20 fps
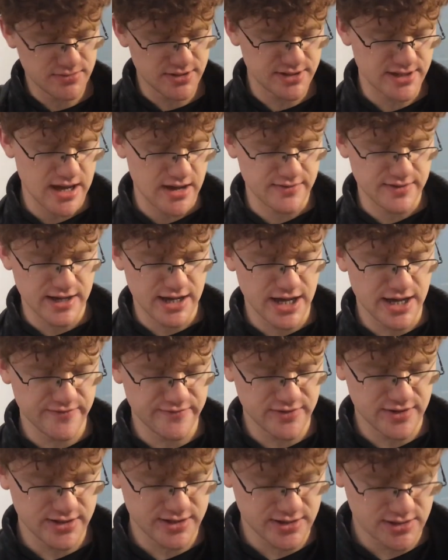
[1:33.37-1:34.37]
But now they
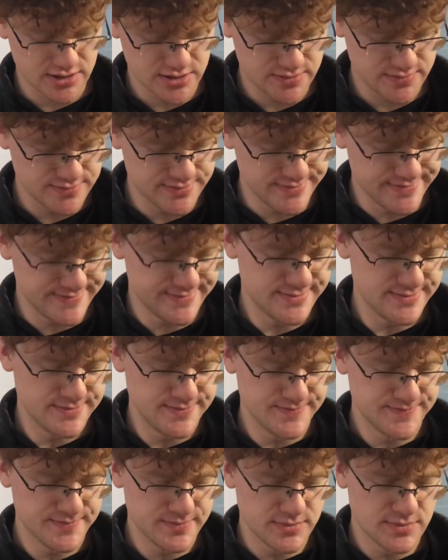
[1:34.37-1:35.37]
have like
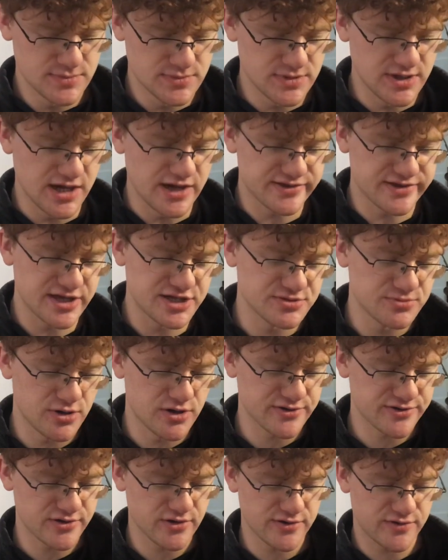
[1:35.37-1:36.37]
the SH
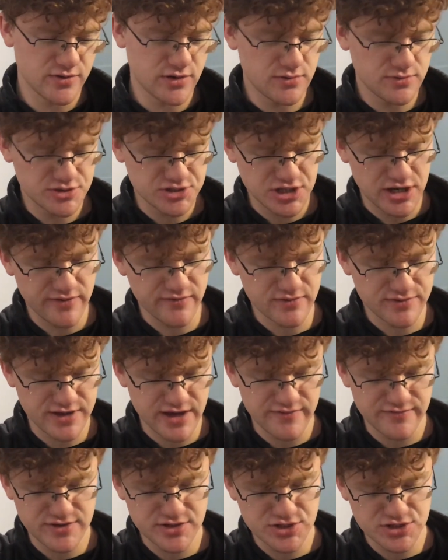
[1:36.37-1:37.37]
Monster Arts one, which everyone's
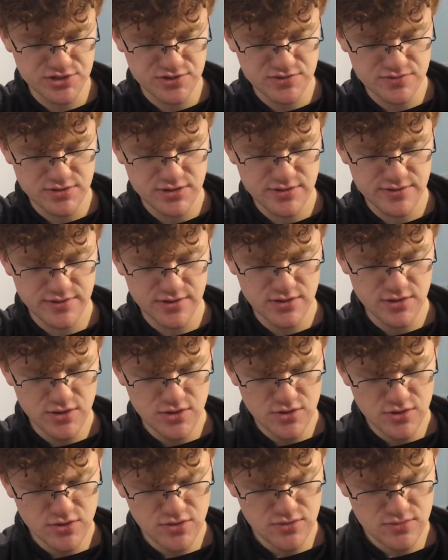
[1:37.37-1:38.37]
having issues with,
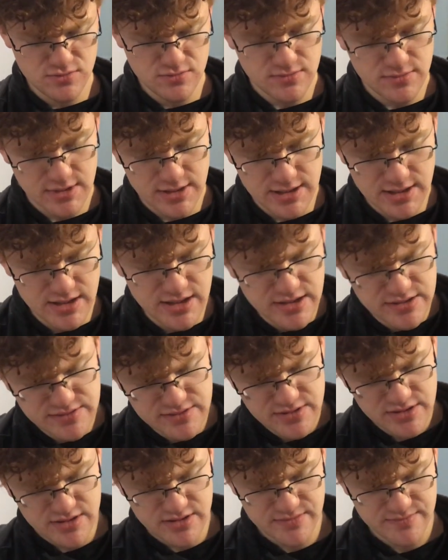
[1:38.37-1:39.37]

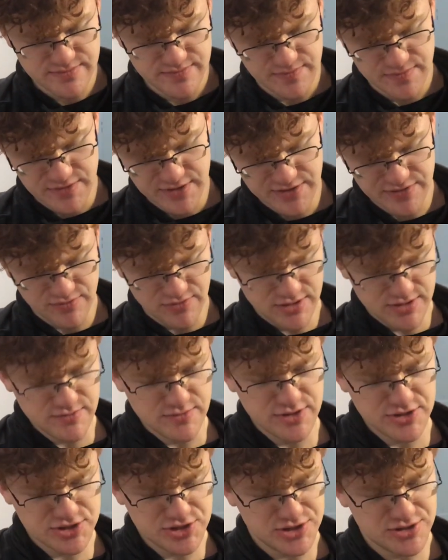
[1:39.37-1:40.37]
and this one,
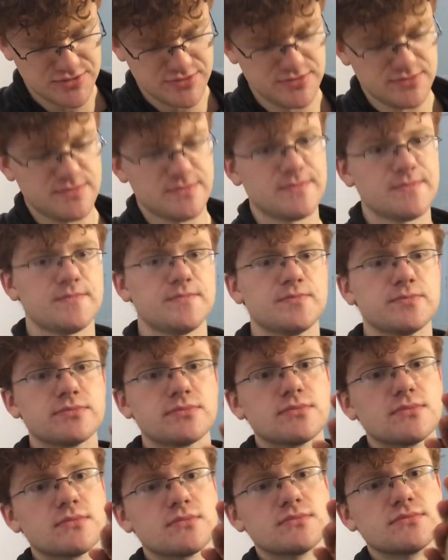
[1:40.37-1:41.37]
which
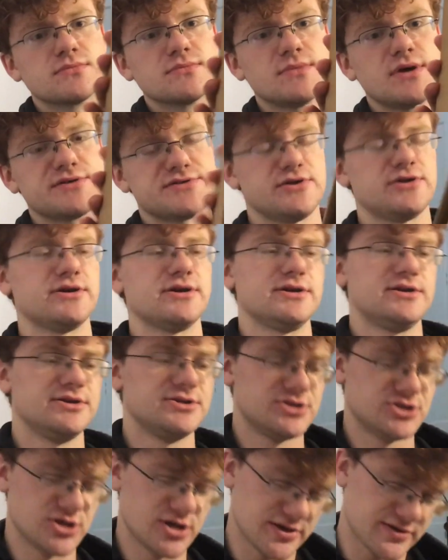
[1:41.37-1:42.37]
that's already an
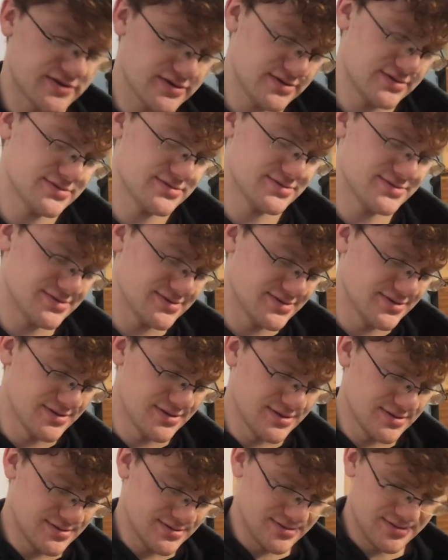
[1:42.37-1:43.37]
interesting
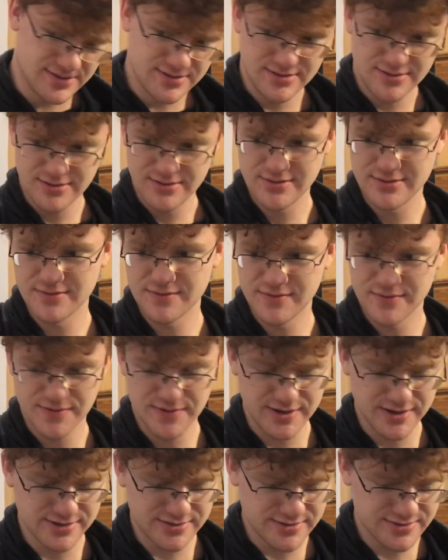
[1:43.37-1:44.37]

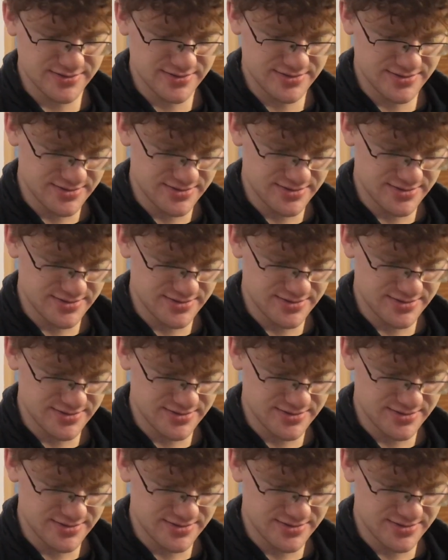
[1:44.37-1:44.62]
thing.